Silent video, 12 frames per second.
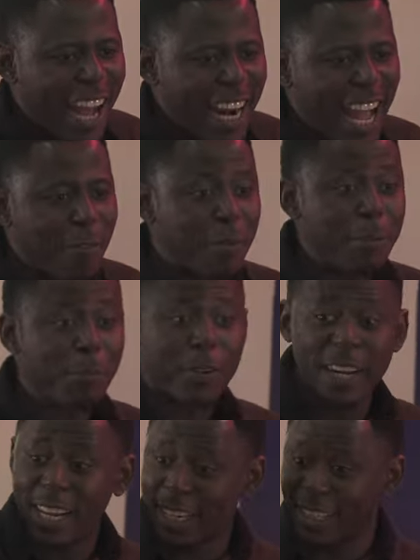And I've been
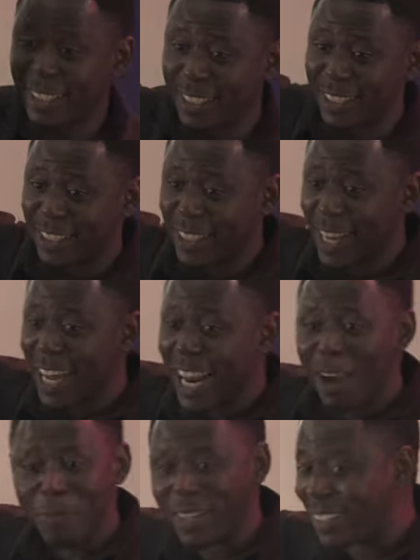praying and
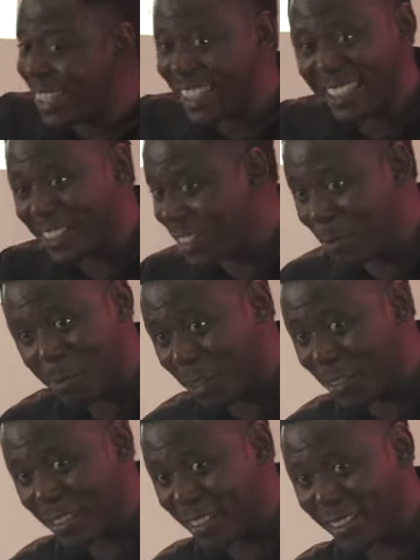I've been reading
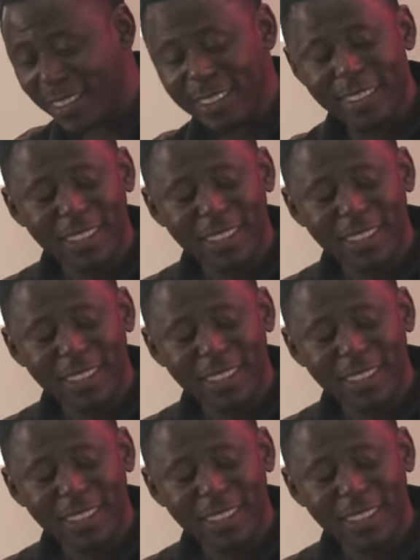scriptures.